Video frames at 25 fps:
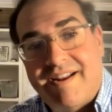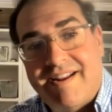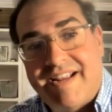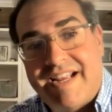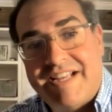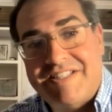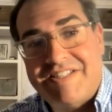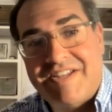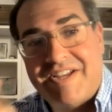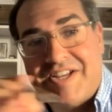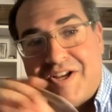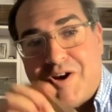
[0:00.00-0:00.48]

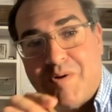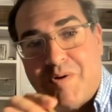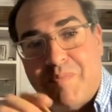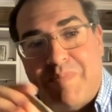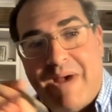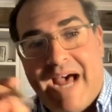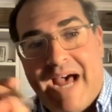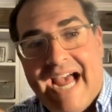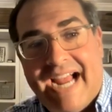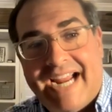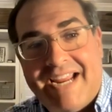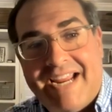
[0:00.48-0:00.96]
is I go
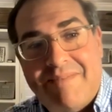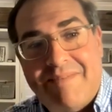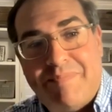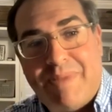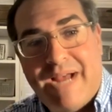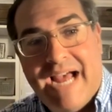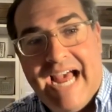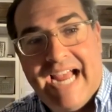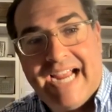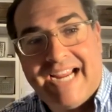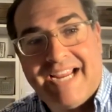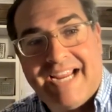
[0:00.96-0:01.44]
back and
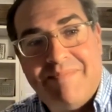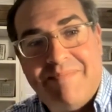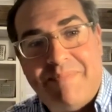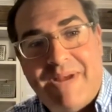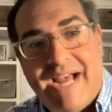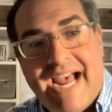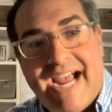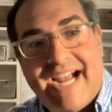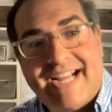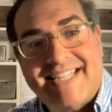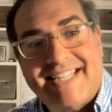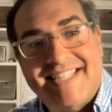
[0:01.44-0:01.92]
back and
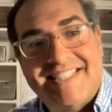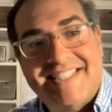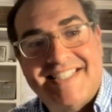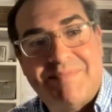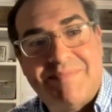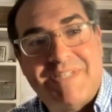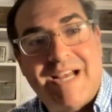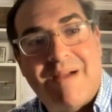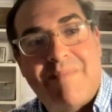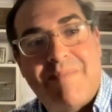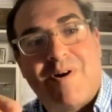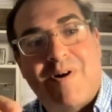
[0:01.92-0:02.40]
back to
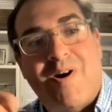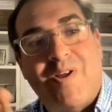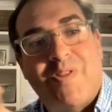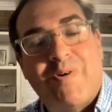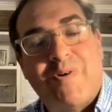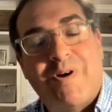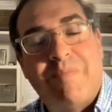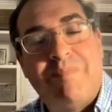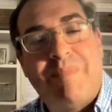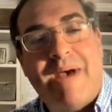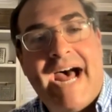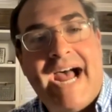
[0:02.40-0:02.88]
September, all
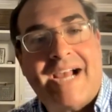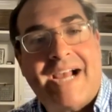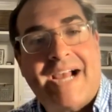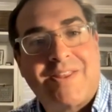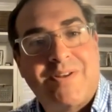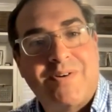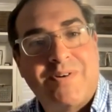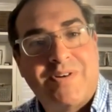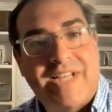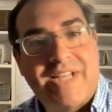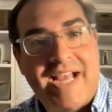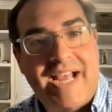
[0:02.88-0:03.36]
the way
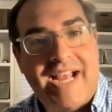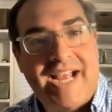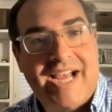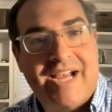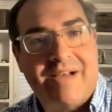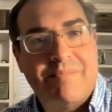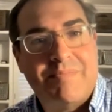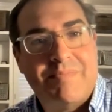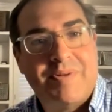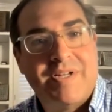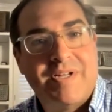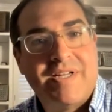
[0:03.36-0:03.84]
back through
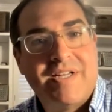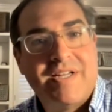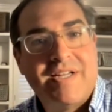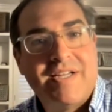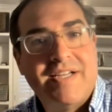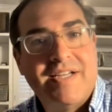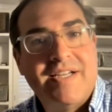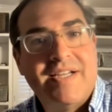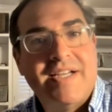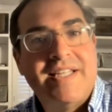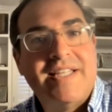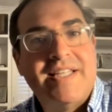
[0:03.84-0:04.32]
camp.
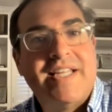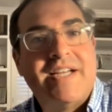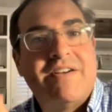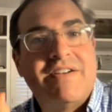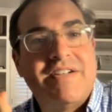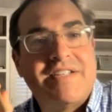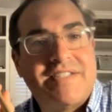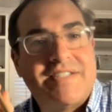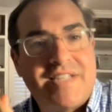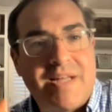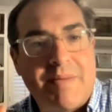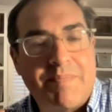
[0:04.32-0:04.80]

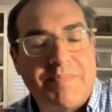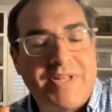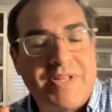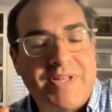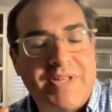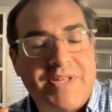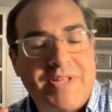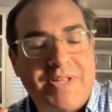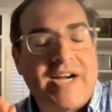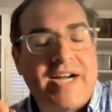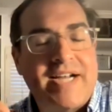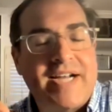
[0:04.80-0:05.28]
There is
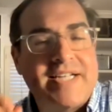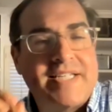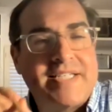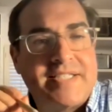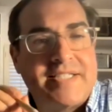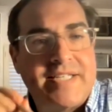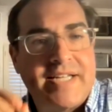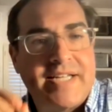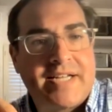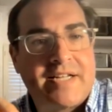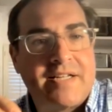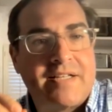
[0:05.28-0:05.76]
something very
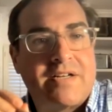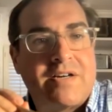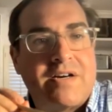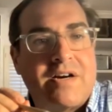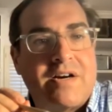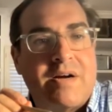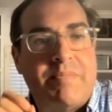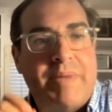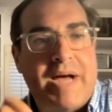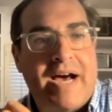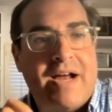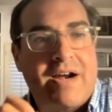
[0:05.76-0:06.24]

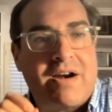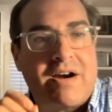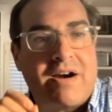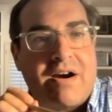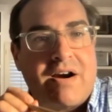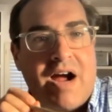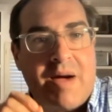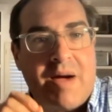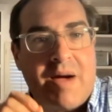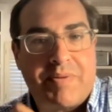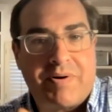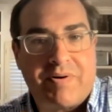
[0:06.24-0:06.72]
secular about
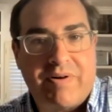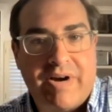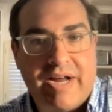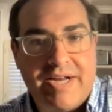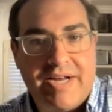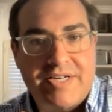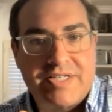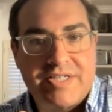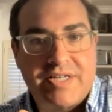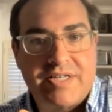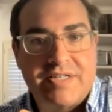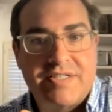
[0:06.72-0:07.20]
our
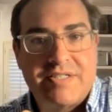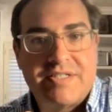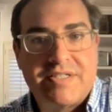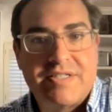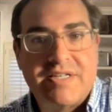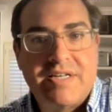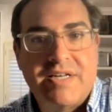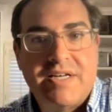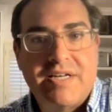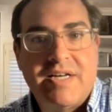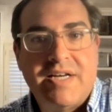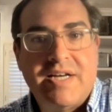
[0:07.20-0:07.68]

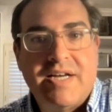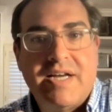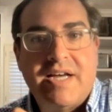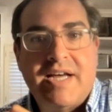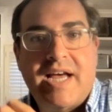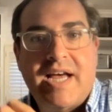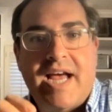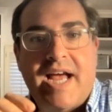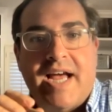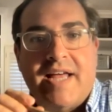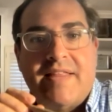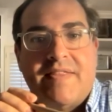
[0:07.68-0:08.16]
operations.
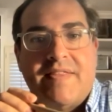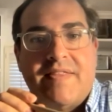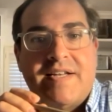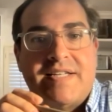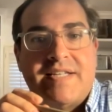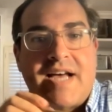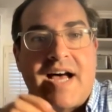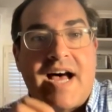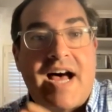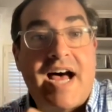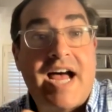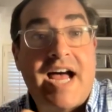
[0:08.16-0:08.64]
And the
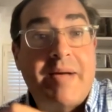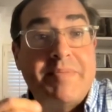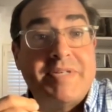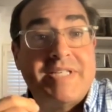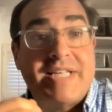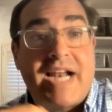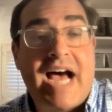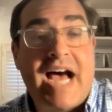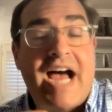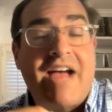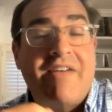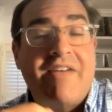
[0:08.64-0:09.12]
times
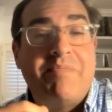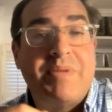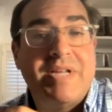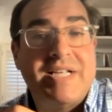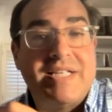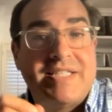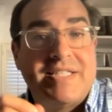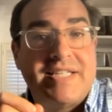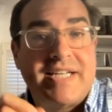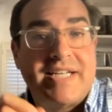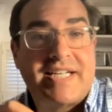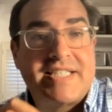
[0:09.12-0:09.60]
that I've
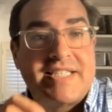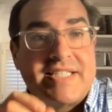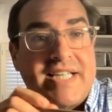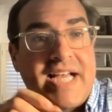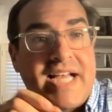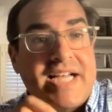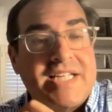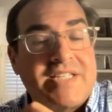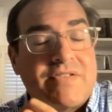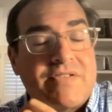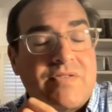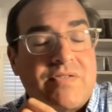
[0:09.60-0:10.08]
been
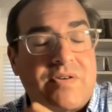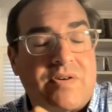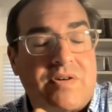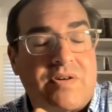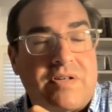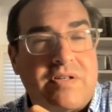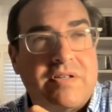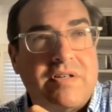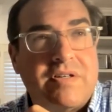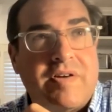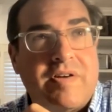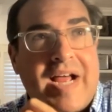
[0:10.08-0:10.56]

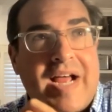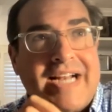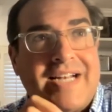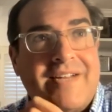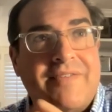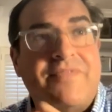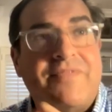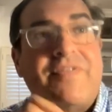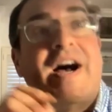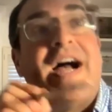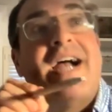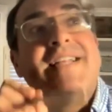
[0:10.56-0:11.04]
successful, and I
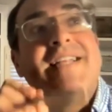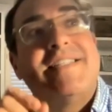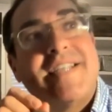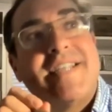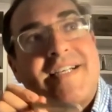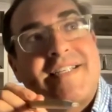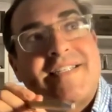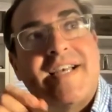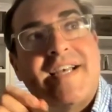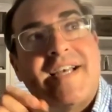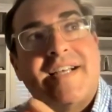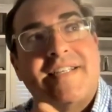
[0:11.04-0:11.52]
define
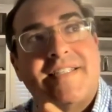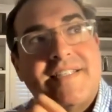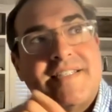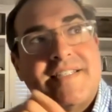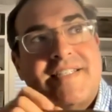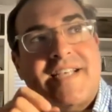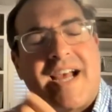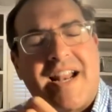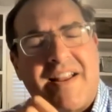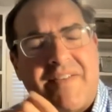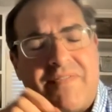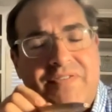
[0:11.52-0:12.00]
success
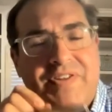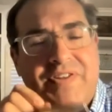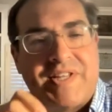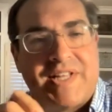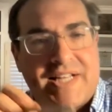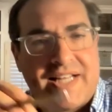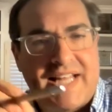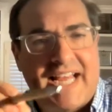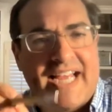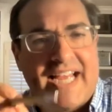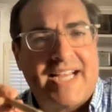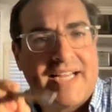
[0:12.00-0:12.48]
as kind of
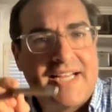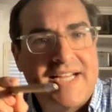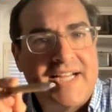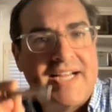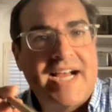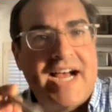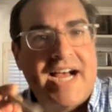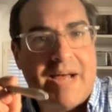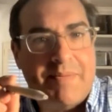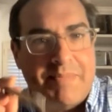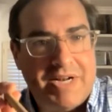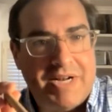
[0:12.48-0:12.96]
feeling like
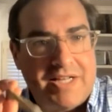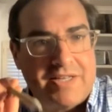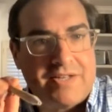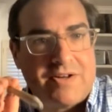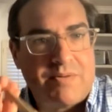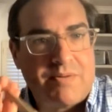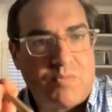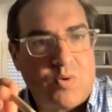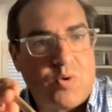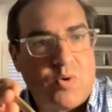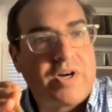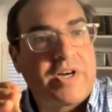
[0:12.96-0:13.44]
I'm in a
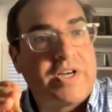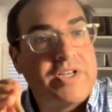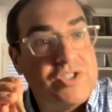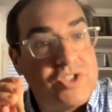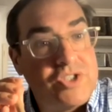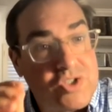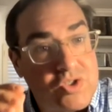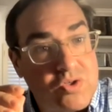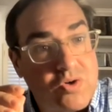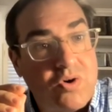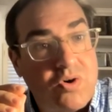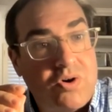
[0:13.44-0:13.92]
little more
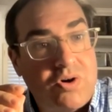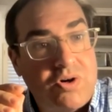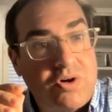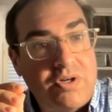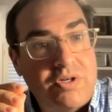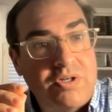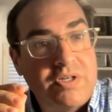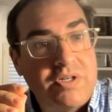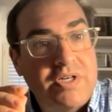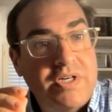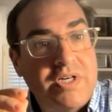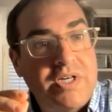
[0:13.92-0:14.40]

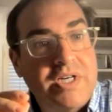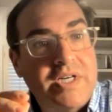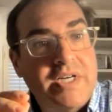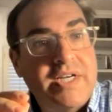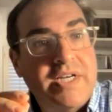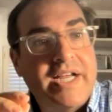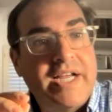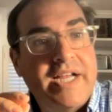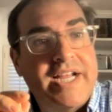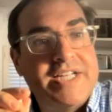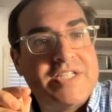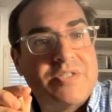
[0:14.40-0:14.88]
control,
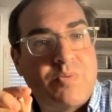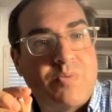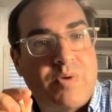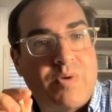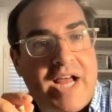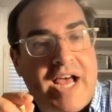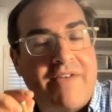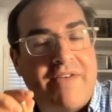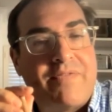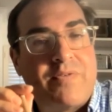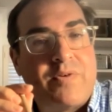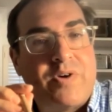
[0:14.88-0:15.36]
is
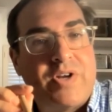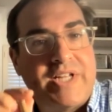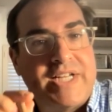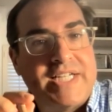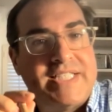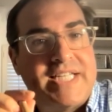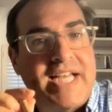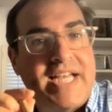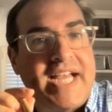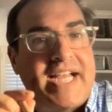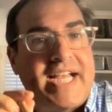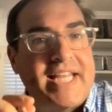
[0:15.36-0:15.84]
when I've
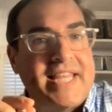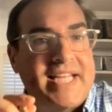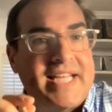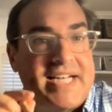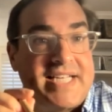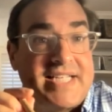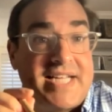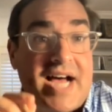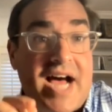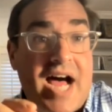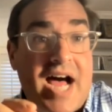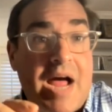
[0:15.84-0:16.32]
really taken
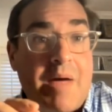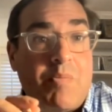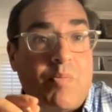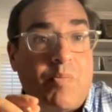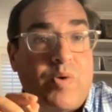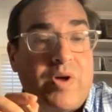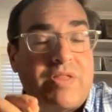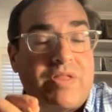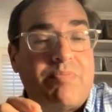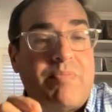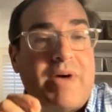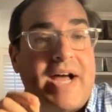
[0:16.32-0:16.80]
the time
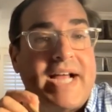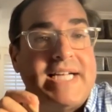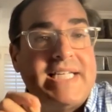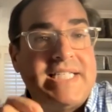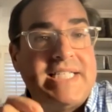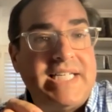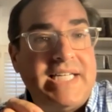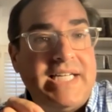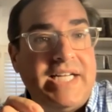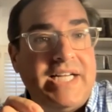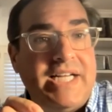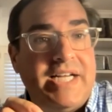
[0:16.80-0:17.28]
with my
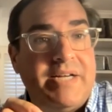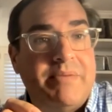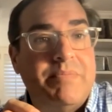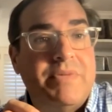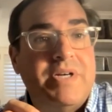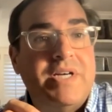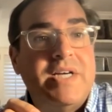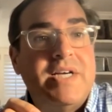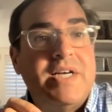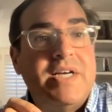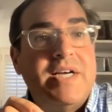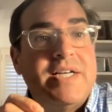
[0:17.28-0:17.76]

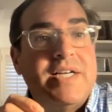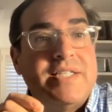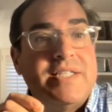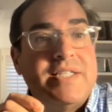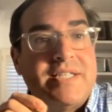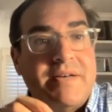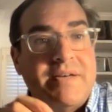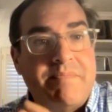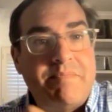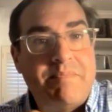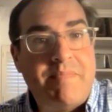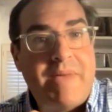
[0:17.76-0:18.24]
team
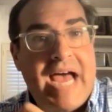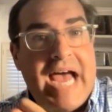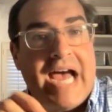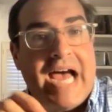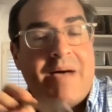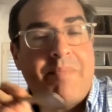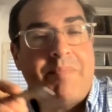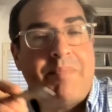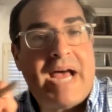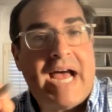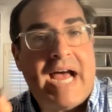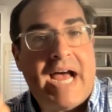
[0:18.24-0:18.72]
to
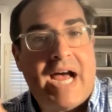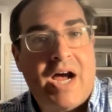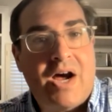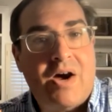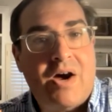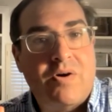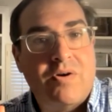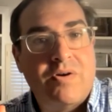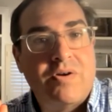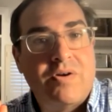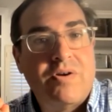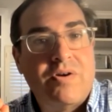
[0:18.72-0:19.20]
map
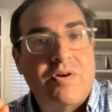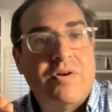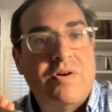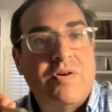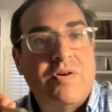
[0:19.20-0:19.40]
out